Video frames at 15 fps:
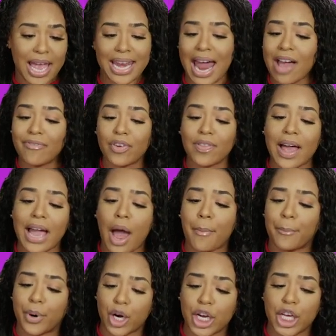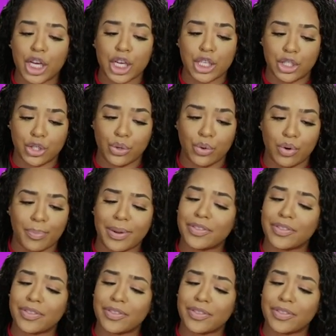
and I feel like I'm a pretty good dude.